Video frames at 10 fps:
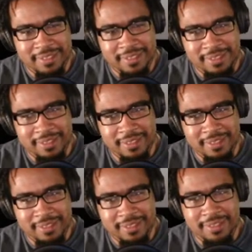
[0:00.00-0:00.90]

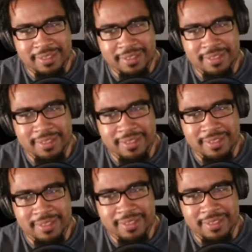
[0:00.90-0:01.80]

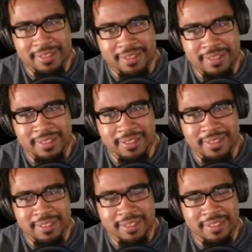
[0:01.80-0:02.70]

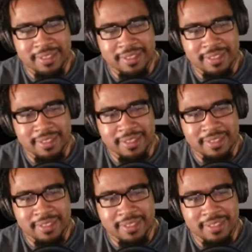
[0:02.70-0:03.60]

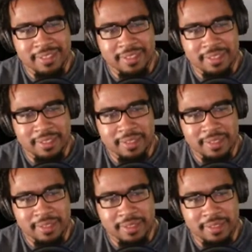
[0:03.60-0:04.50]

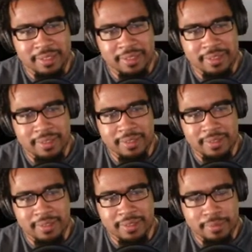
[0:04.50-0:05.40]

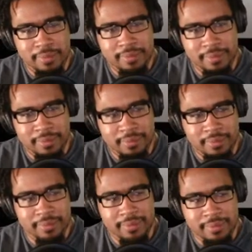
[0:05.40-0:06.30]

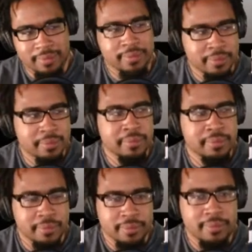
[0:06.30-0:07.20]

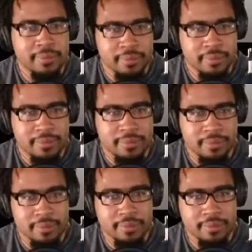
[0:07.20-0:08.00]
(silent)